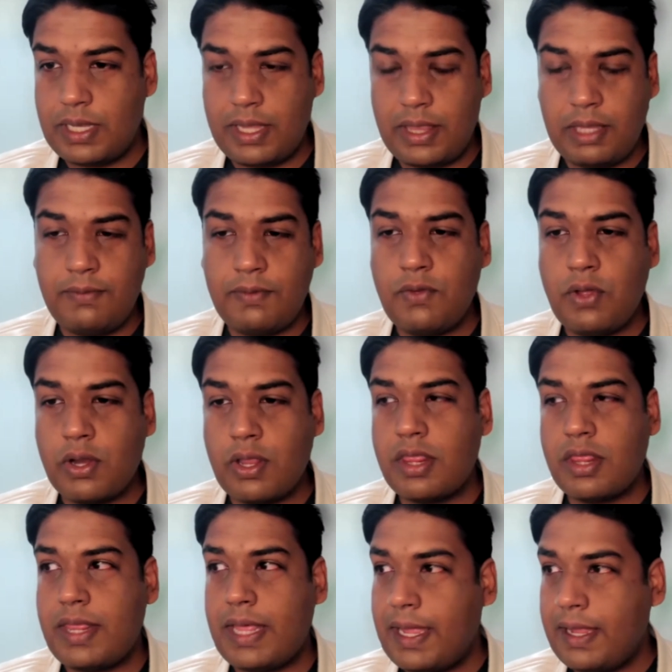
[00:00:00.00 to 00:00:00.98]
I think we've got to
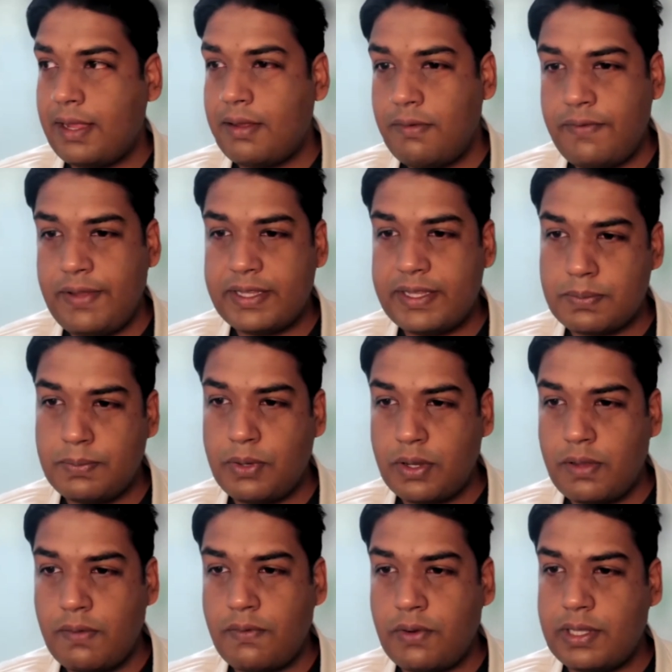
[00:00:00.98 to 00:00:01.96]
thank
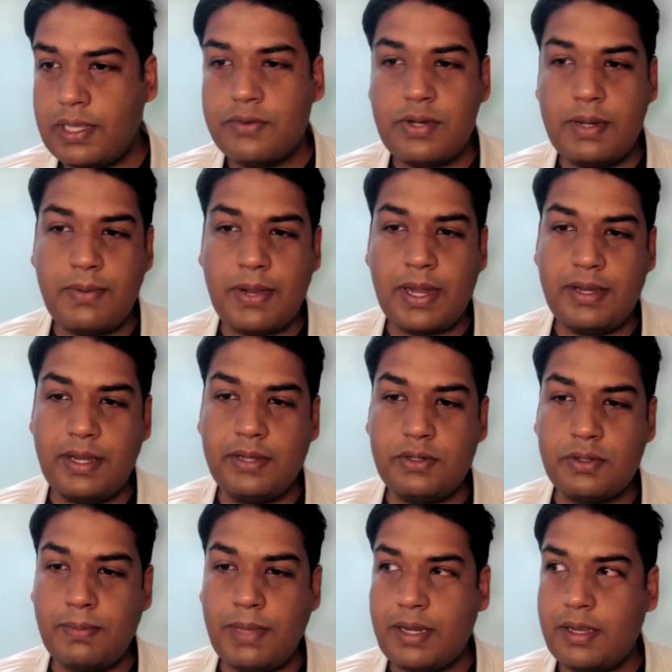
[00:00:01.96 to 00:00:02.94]
Facebook for that rebranding
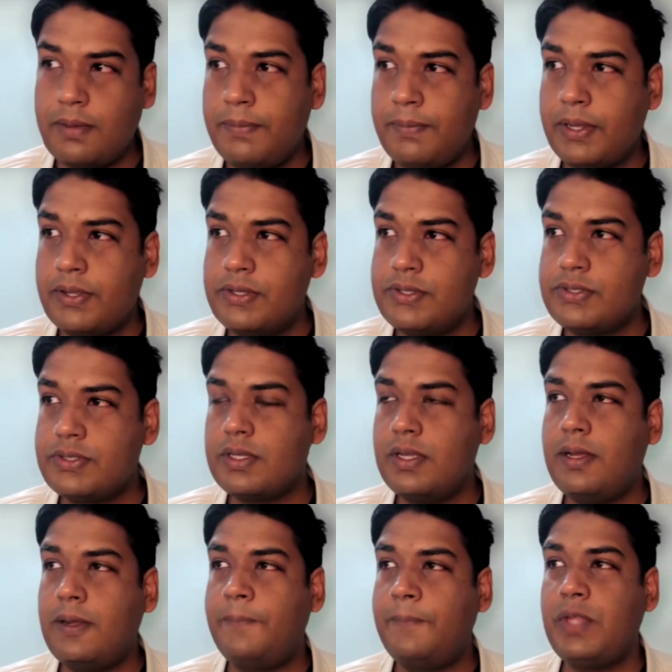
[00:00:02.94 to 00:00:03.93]
to Meta because
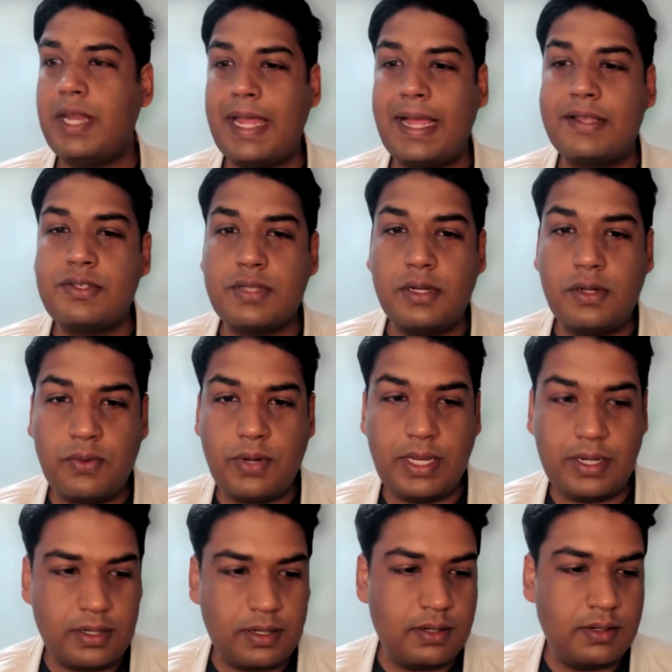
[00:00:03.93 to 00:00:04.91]
it
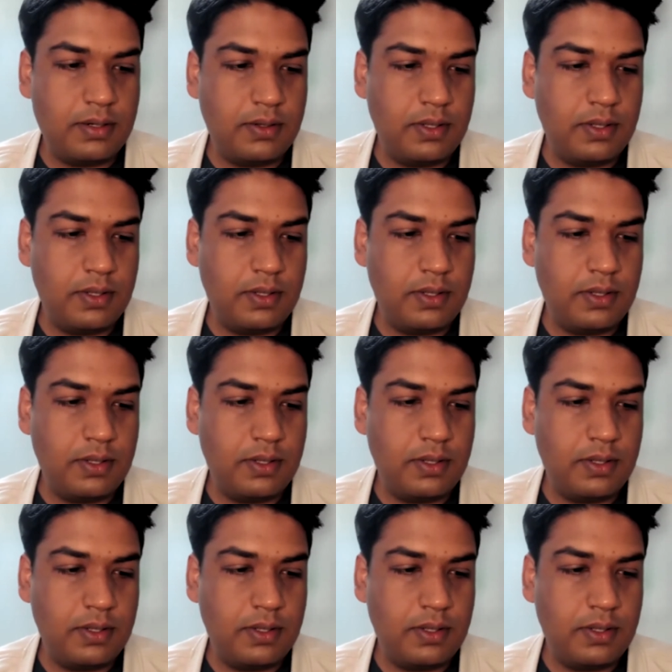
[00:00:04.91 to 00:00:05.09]
accelerated